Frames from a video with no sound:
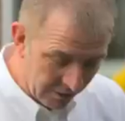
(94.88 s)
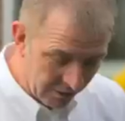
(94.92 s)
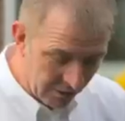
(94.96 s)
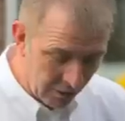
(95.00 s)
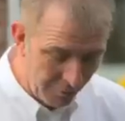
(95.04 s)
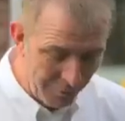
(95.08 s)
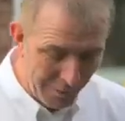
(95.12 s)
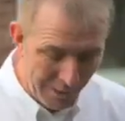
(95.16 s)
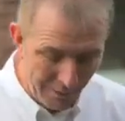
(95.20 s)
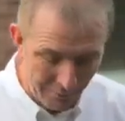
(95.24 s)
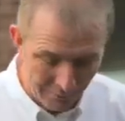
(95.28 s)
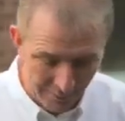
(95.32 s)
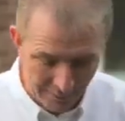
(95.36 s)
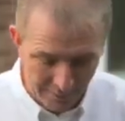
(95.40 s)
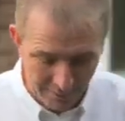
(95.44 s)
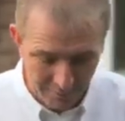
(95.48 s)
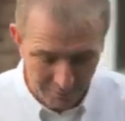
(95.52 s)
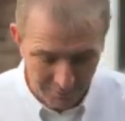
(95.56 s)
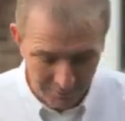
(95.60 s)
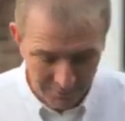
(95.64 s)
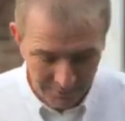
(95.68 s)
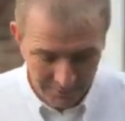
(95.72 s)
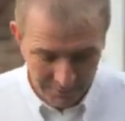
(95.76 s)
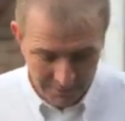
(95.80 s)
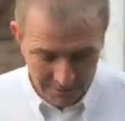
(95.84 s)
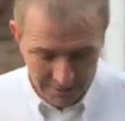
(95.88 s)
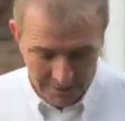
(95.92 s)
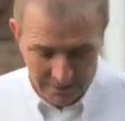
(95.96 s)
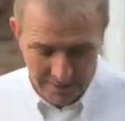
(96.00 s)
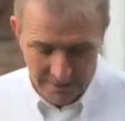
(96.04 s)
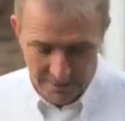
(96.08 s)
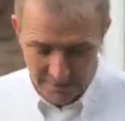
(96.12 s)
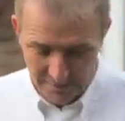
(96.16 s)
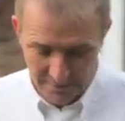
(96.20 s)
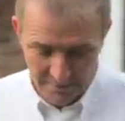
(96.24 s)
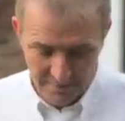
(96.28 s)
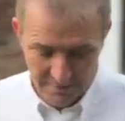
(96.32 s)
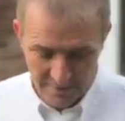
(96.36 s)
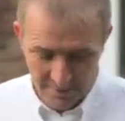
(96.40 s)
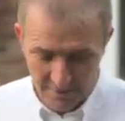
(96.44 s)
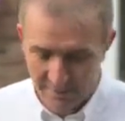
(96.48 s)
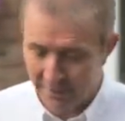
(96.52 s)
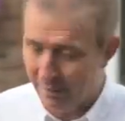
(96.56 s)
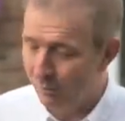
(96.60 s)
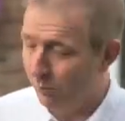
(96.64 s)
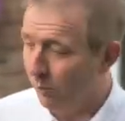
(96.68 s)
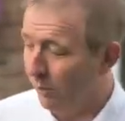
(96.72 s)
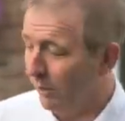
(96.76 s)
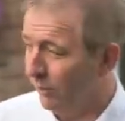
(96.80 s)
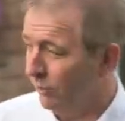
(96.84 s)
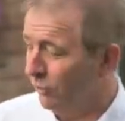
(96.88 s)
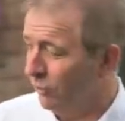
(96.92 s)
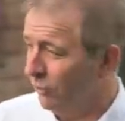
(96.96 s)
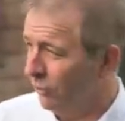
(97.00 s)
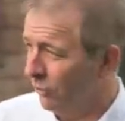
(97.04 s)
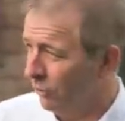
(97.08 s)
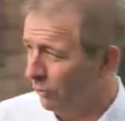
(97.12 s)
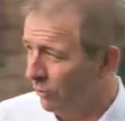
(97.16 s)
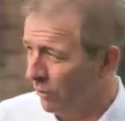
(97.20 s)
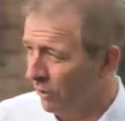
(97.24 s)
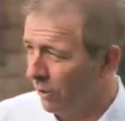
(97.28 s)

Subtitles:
to come out now, and then we'll introduce the